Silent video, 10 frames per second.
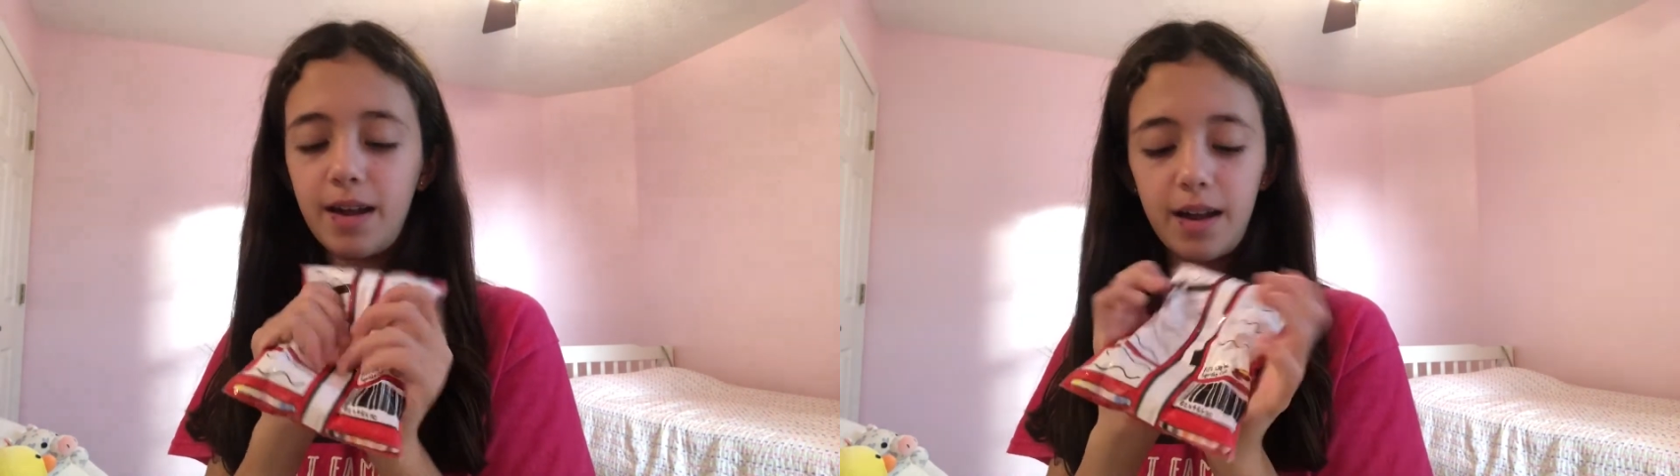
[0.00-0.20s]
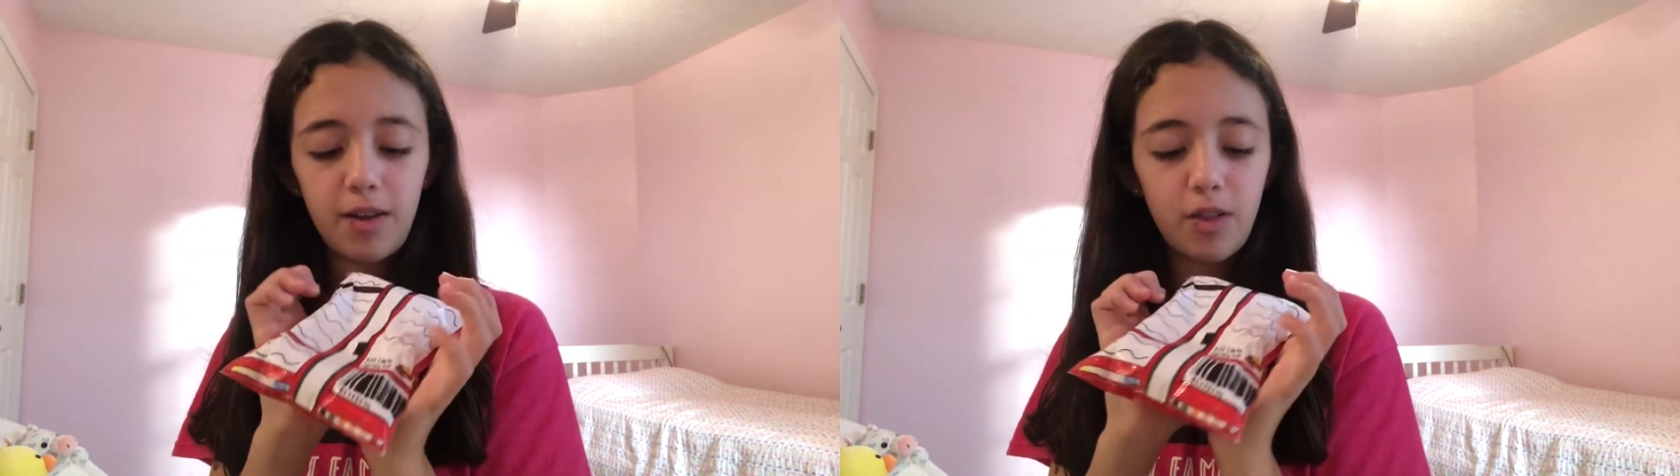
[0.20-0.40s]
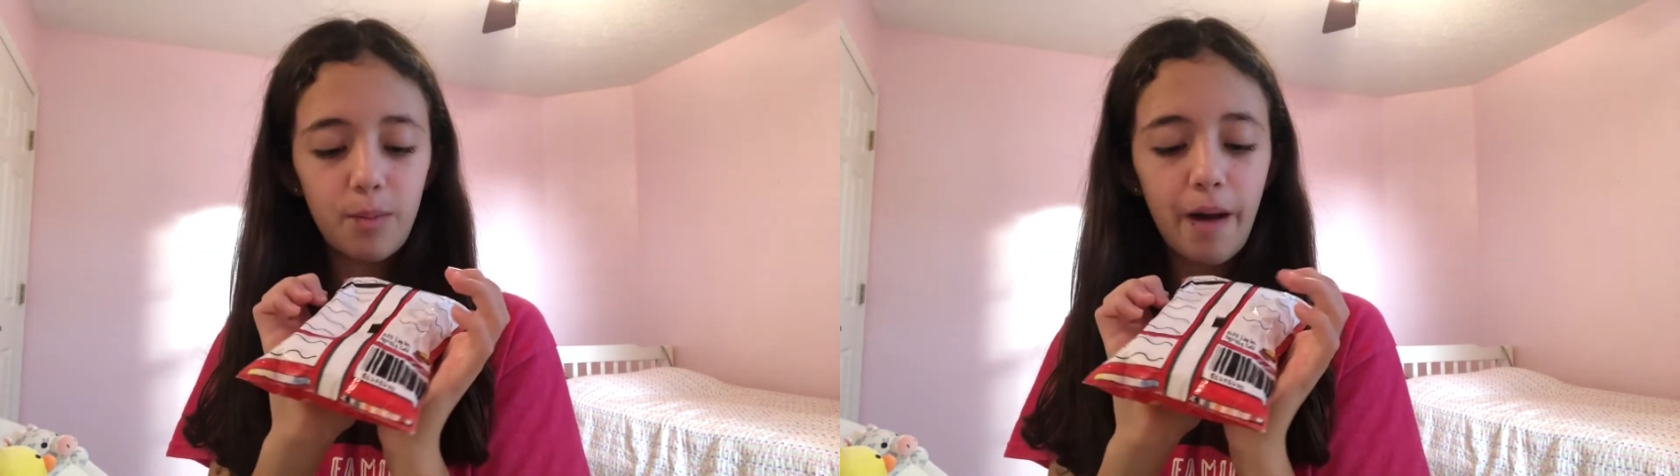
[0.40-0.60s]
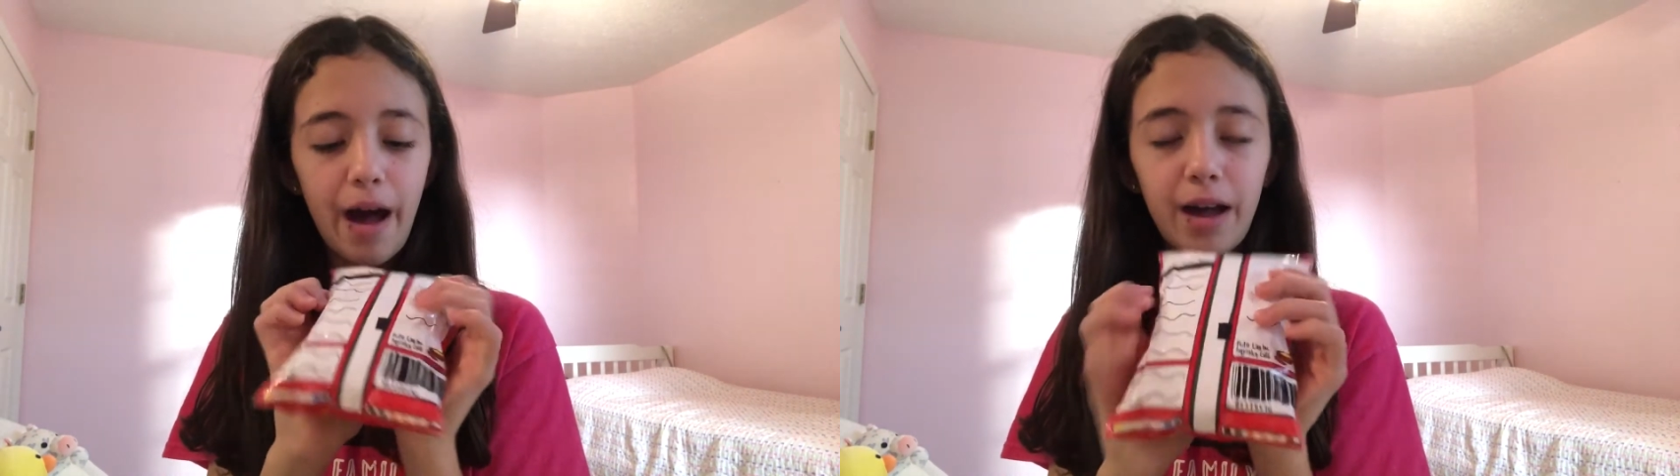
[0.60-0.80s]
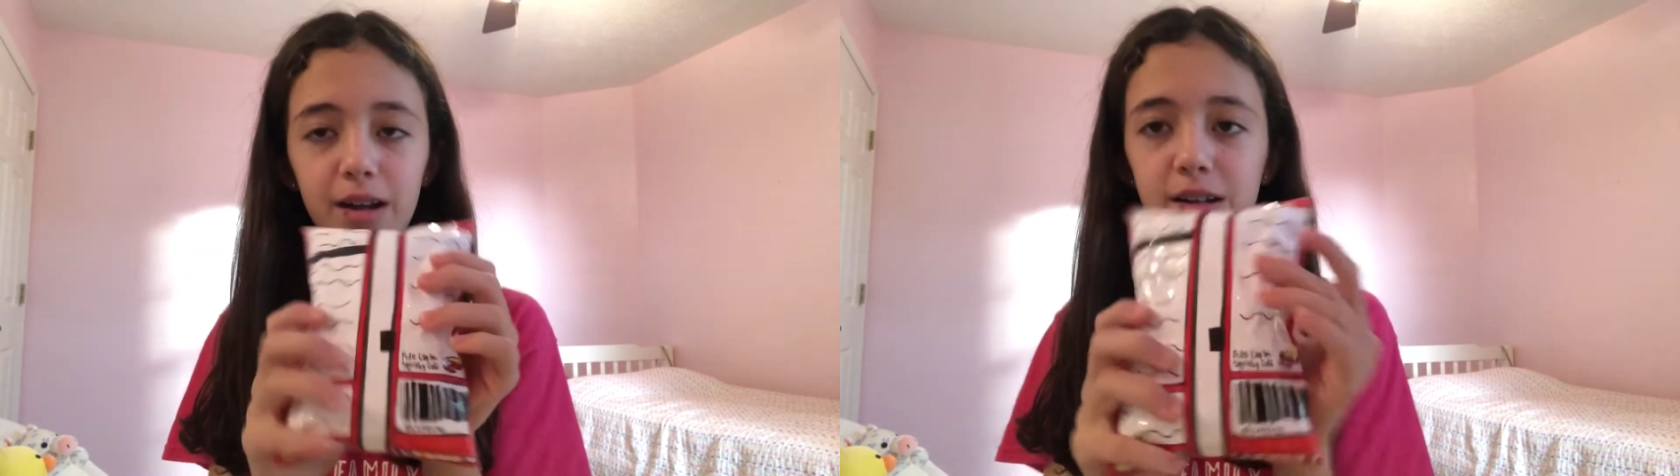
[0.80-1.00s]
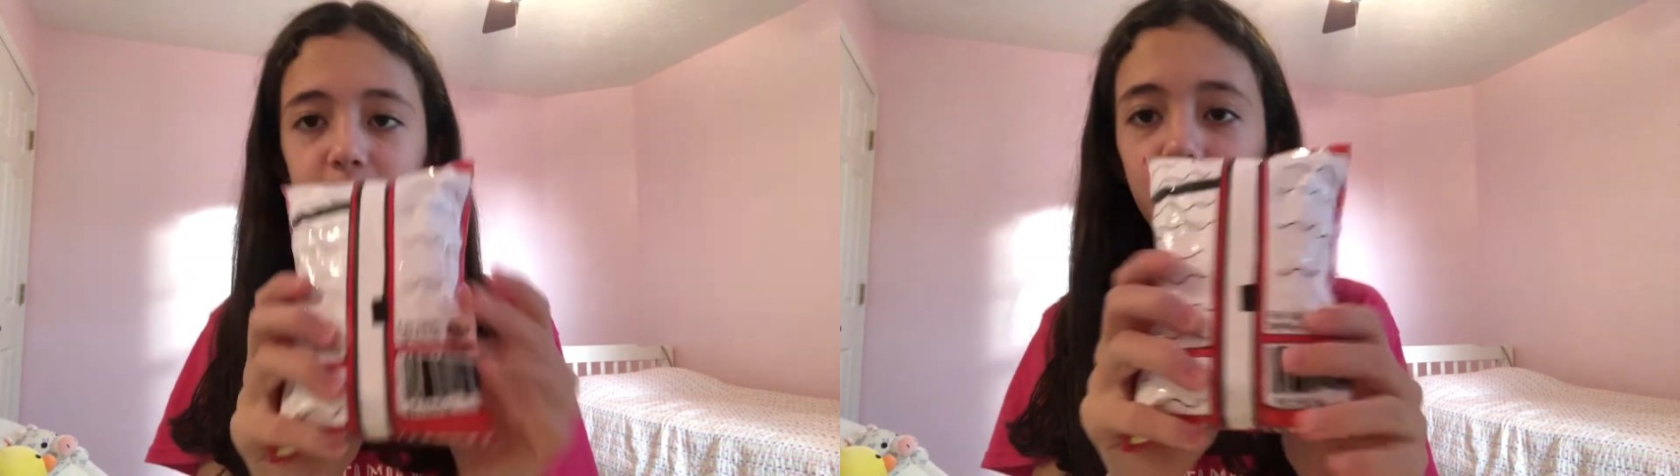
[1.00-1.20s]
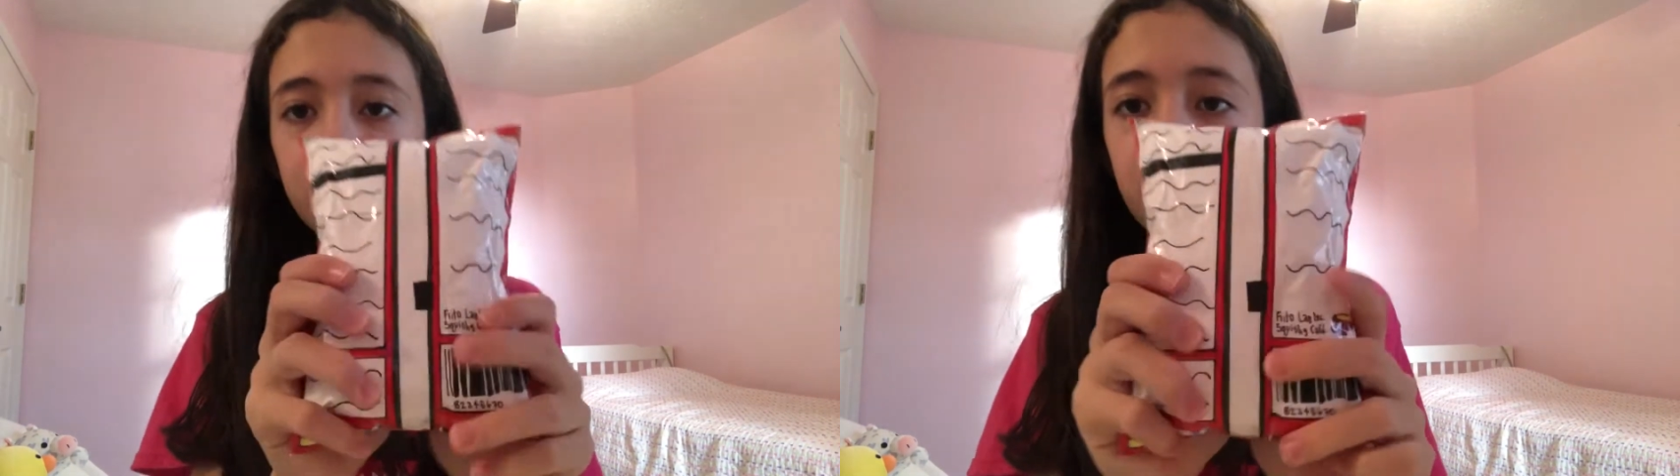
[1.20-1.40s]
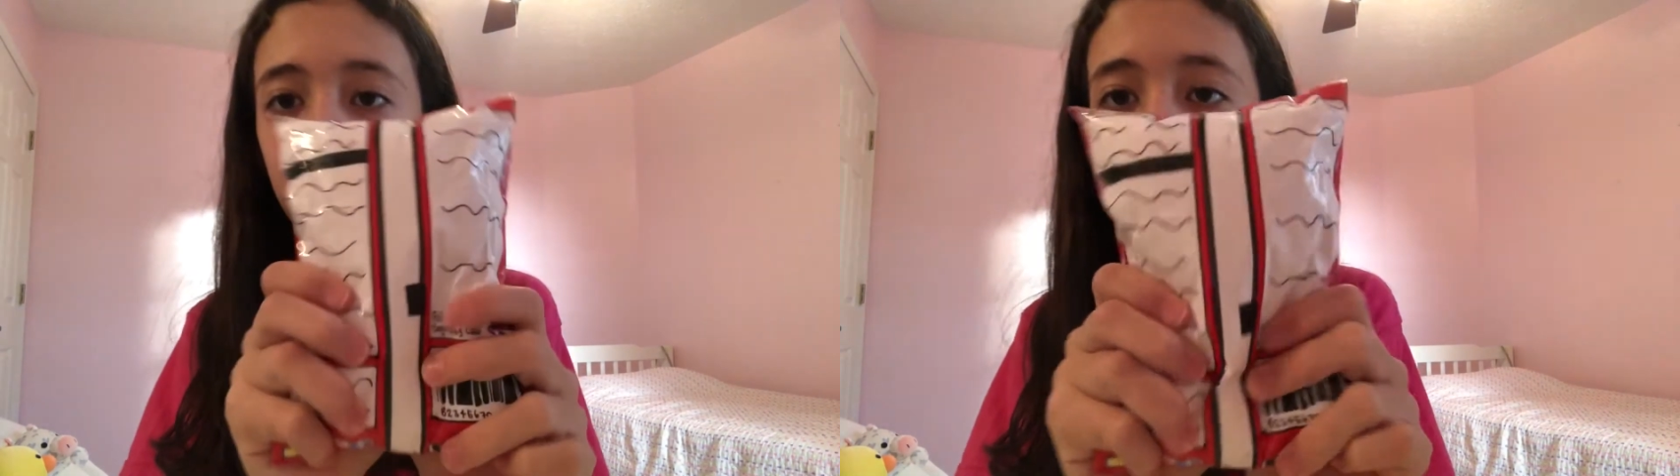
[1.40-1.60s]
And the back is
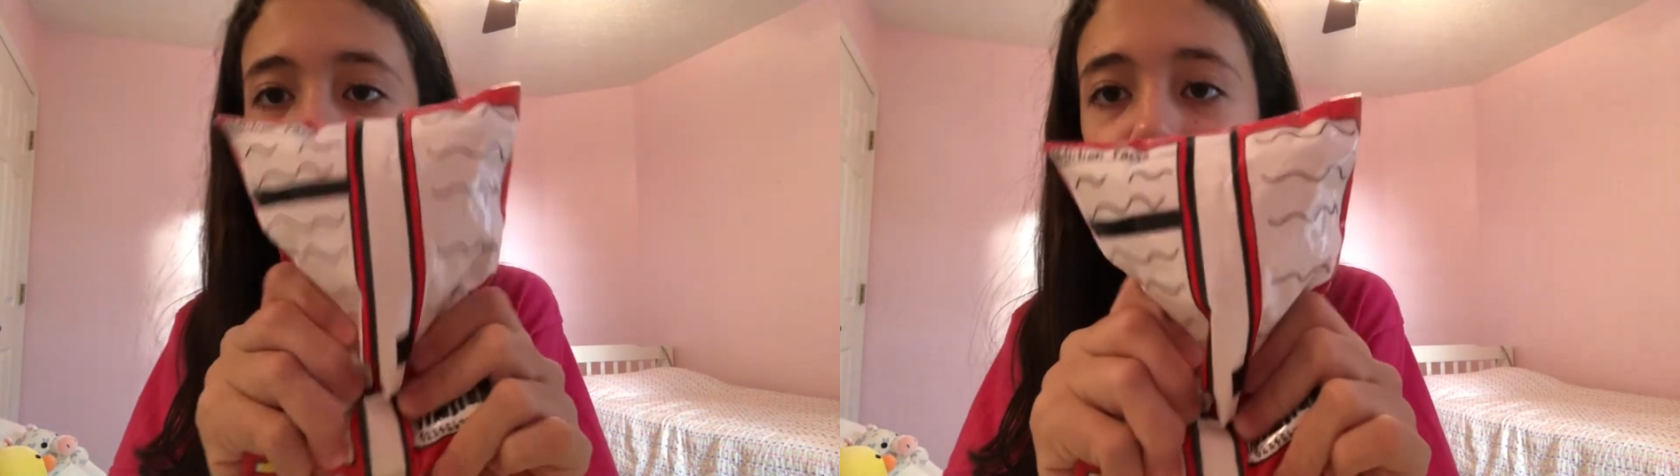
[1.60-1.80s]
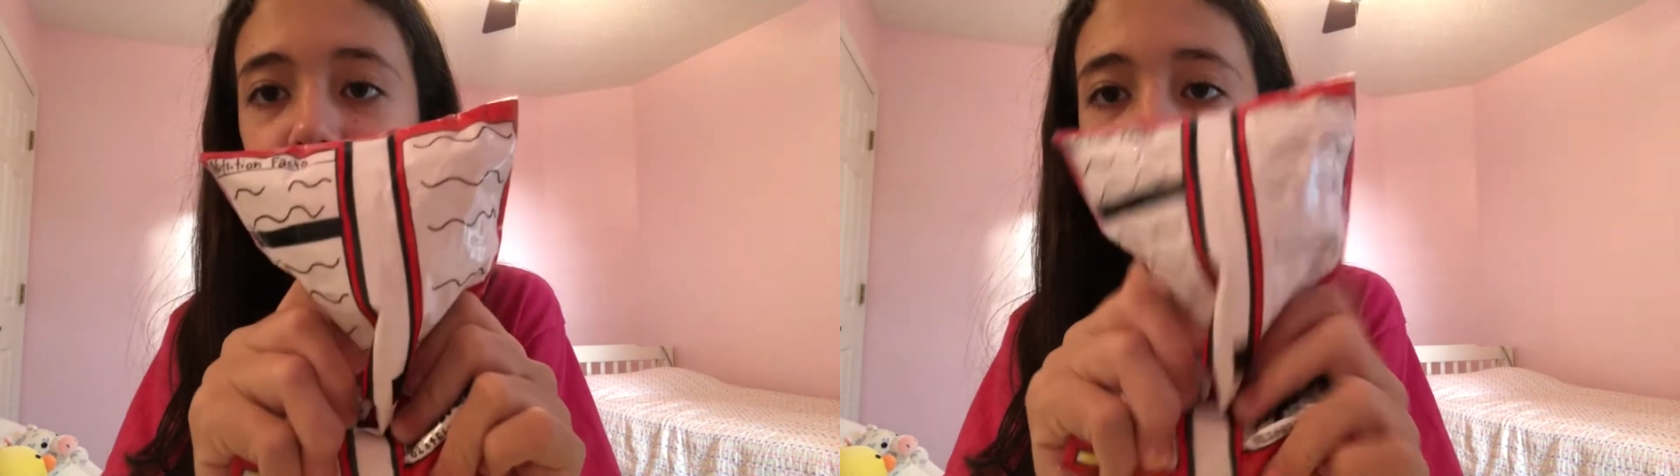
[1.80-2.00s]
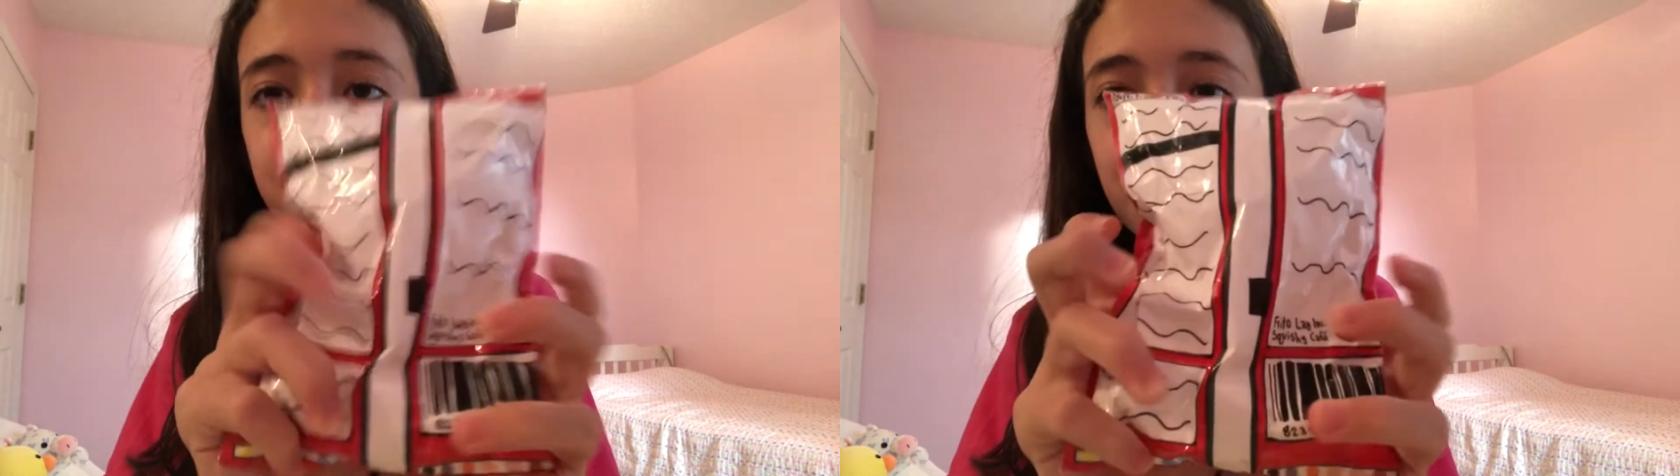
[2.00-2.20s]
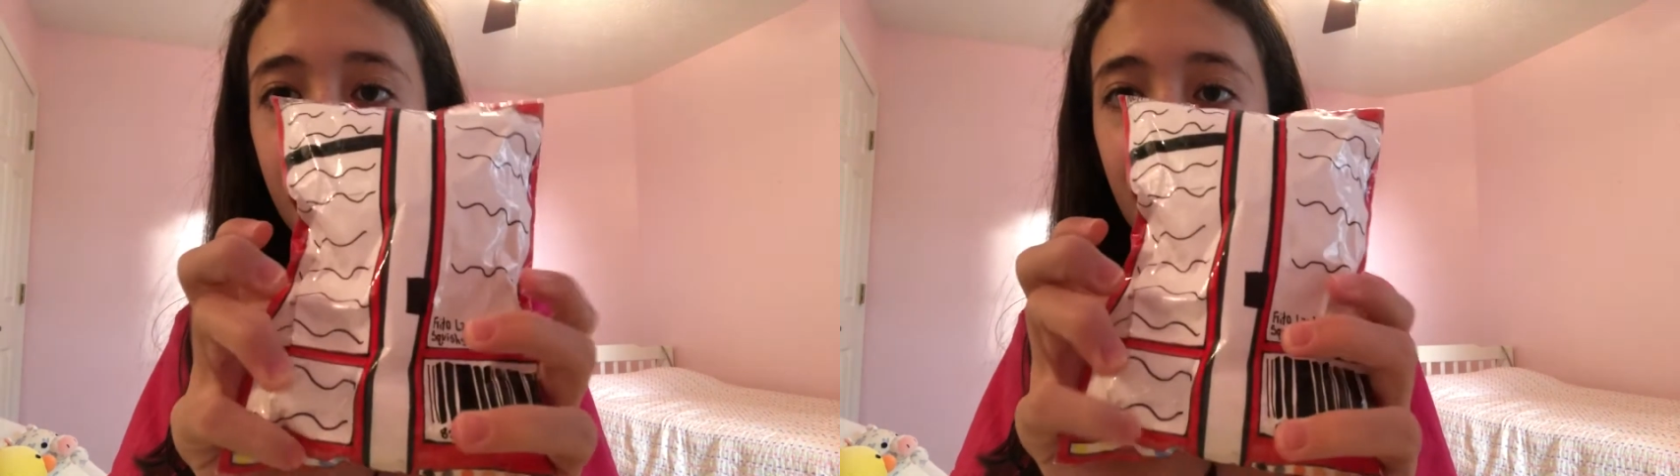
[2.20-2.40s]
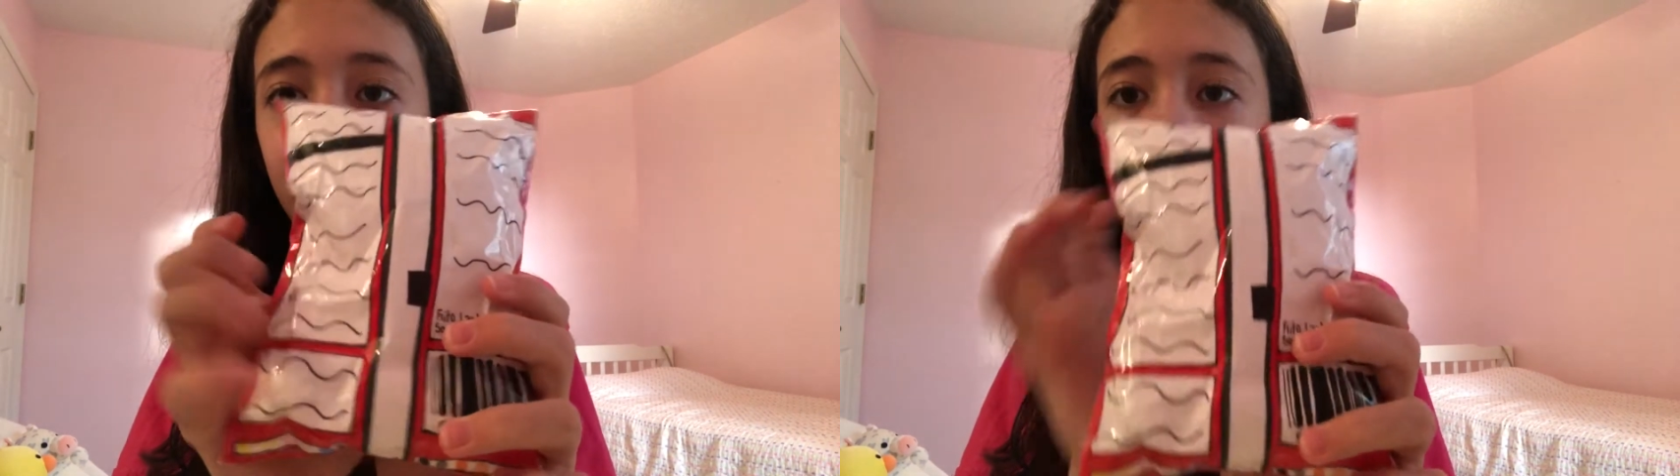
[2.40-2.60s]
also pretty good as well.